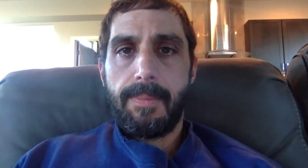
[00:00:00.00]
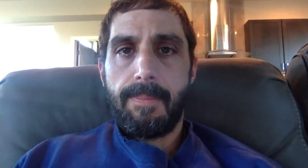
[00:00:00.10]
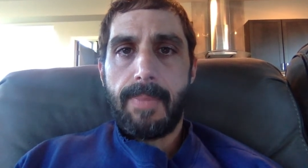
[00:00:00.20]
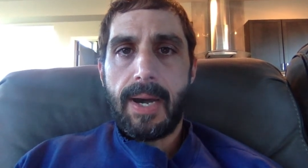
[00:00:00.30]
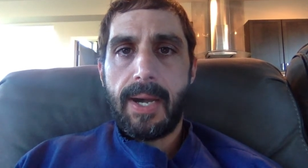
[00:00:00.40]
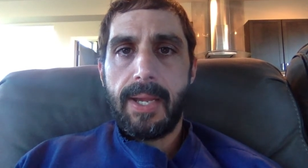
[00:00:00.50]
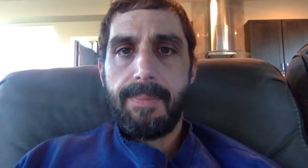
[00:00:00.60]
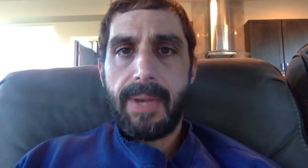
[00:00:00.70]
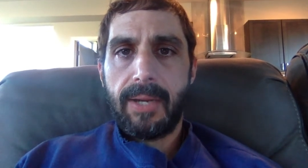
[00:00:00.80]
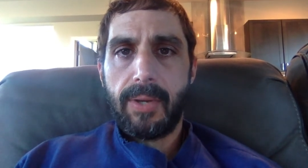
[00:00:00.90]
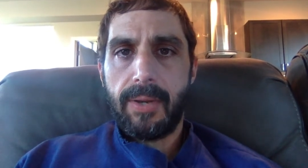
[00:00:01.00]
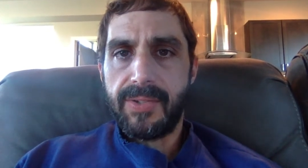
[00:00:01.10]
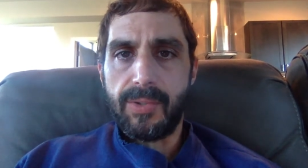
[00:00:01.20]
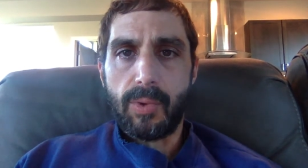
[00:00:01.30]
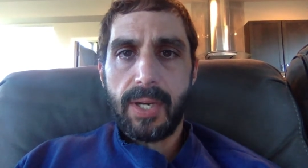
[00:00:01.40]
My background
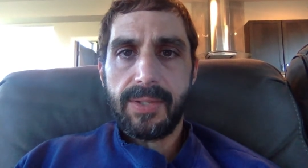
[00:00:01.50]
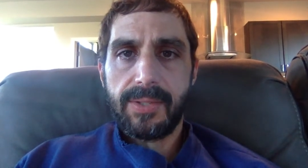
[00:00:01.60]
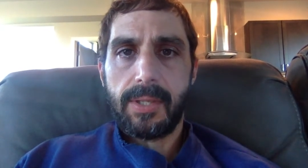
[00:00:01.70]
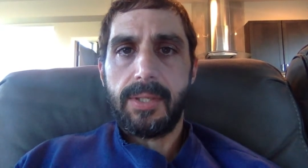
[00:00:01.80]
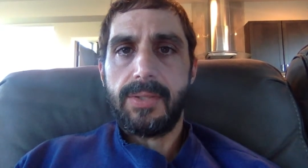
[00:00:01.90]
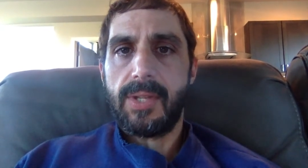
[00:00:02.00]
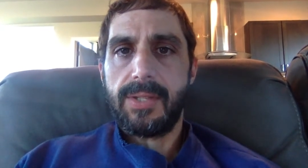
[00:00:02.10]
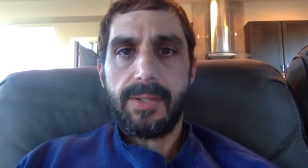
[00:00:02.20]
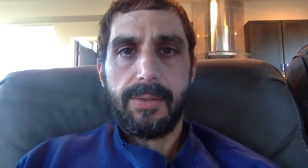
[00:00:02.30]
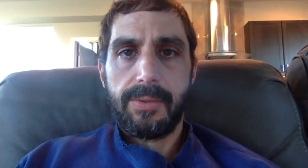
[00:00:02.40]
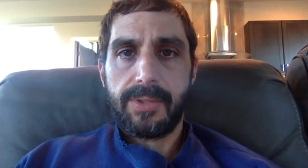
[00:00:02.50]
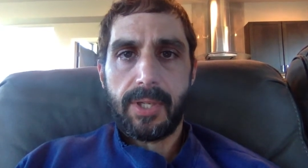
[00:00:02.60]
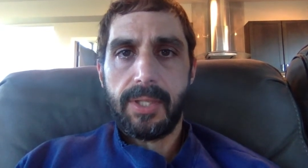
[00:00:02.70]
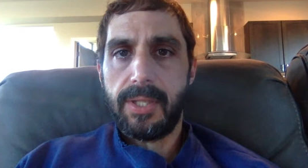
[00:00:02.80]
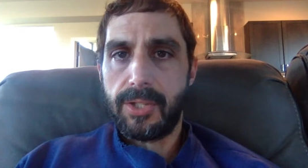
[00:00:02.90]
is in writing studies. I
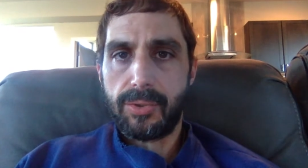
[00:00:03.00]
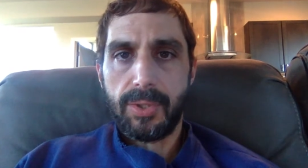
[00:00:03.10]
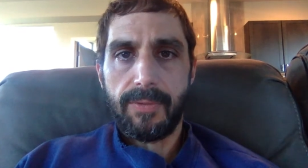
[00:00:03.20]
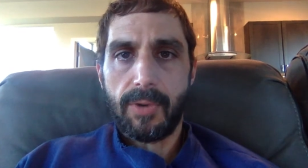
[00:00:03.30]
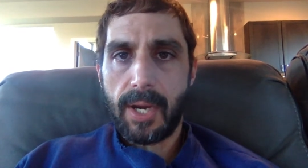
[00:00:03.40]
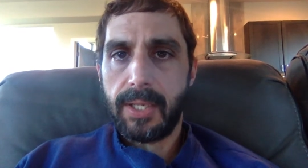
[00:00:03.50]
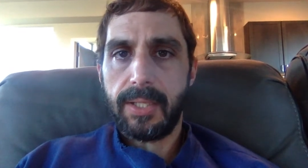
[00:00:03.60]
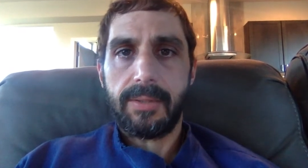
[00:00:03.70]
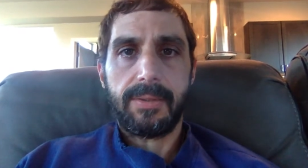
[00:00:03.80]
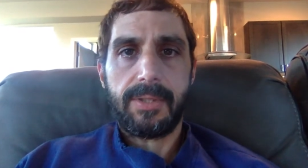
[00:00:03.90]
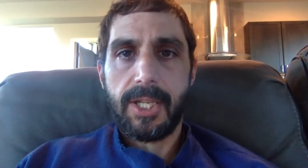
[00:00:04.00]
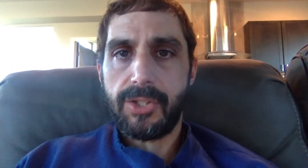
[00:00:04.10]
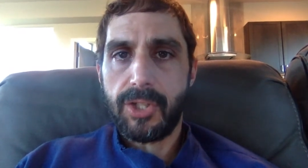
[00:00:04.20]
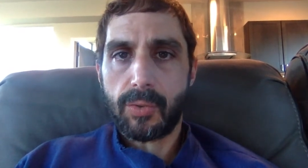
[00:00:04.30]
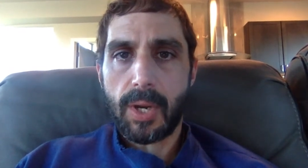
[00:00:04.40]
study the history of writing,
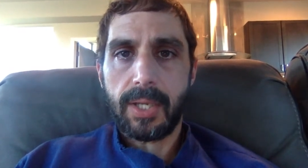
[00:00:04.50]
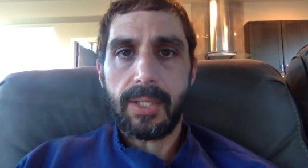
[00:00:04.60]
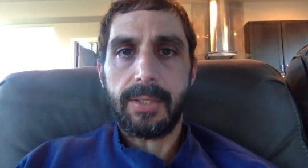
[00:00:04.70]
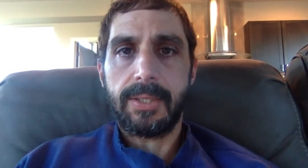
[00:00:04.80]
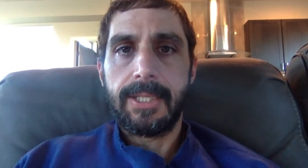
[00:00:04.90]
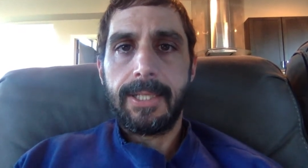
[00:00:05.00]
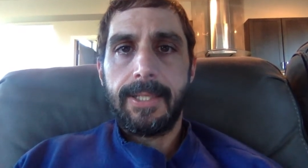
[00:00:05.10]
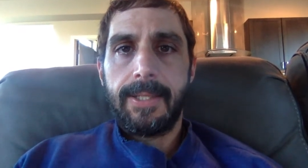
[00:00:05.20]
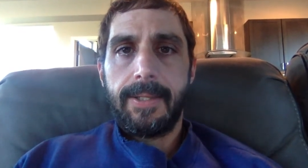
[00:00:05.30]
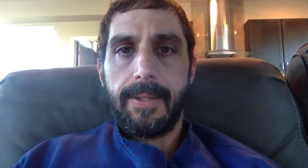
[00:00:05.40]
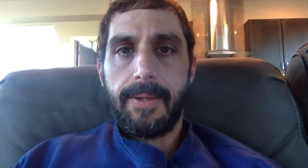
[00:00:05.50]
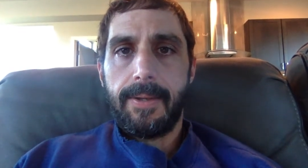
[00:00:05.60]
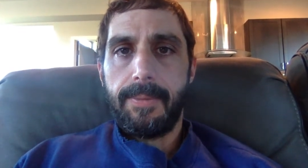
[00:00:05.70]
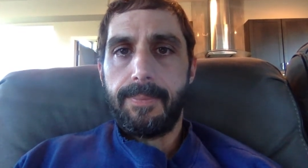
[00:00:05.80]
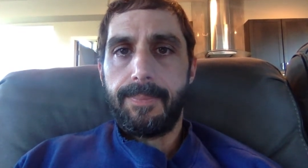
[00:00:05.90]
teaching writing.
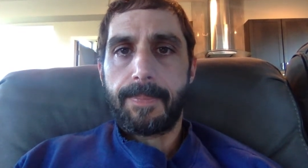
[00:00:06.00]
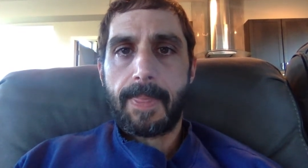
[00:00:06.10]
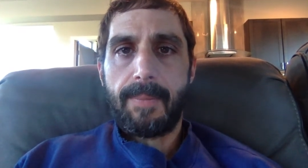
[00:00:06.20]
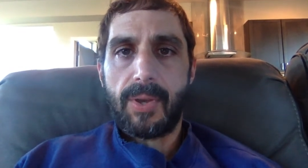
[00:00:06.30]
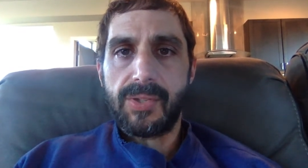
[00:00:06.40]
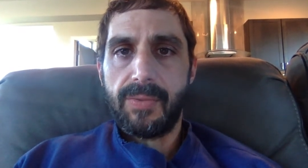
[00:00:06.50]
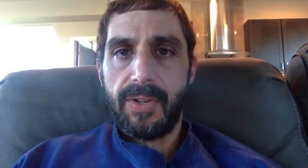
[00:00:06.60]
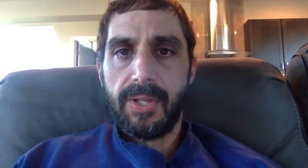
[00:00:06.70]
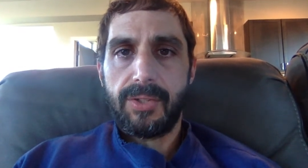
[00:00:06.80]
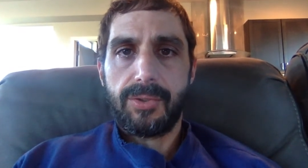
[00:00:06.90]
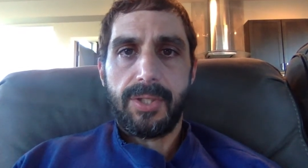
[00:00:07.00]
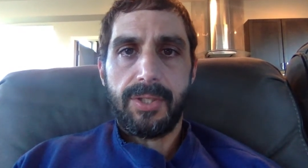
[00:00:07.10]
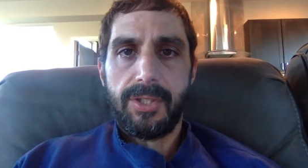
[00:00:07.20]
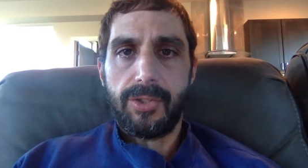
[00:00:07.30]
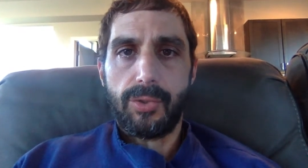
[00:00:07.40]
I'm also very interested
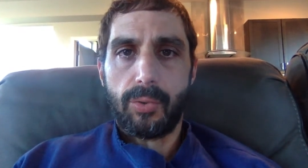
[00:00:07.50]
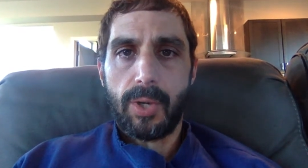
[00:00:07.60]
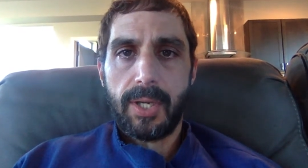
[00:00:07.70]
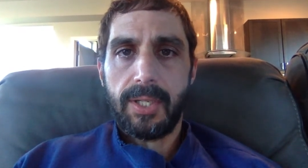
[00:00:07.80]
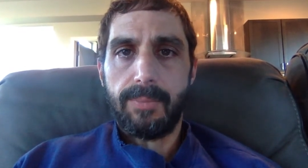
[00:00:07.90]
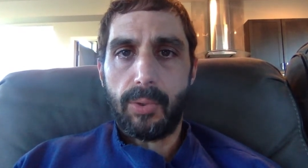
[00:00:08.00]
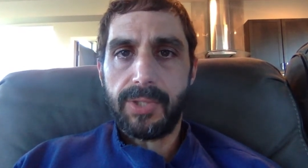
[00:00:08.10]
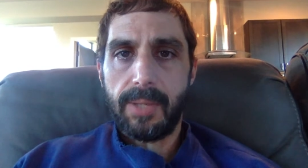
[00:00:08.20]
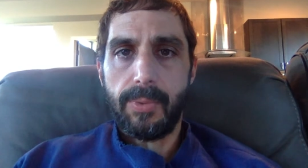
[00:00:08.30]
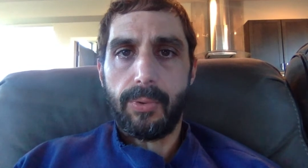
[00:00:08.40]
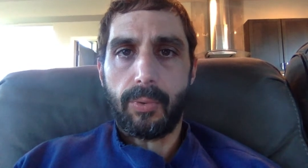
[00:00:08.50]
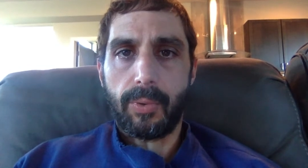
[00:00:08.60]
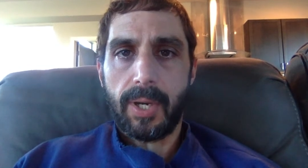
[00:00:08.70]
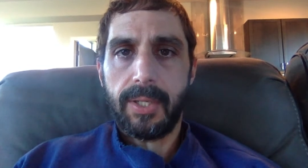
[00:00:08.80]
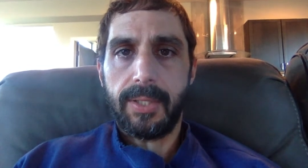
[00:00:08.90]
in digital writing, multimodal
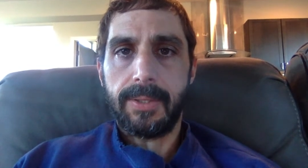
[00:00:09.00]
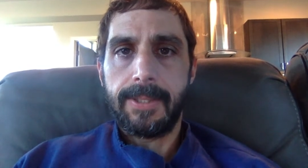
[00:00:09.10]
writing.